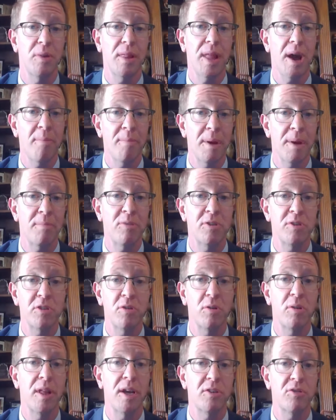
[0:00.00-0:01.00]
allow members
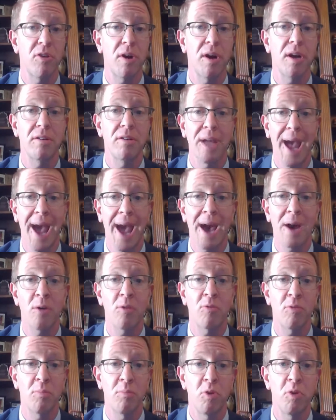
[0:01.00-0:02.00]
to electronically add or
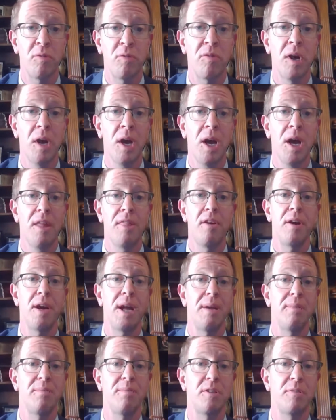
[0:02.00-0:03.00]
remove their
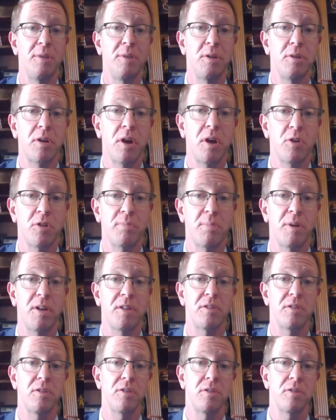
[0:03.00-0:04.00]
names as bill co
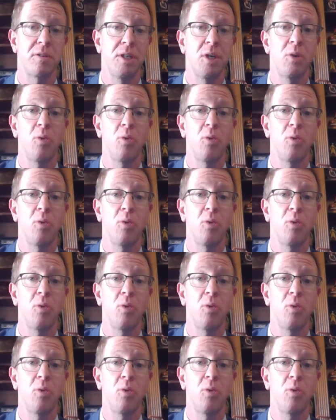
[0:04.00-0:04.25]
sponsors.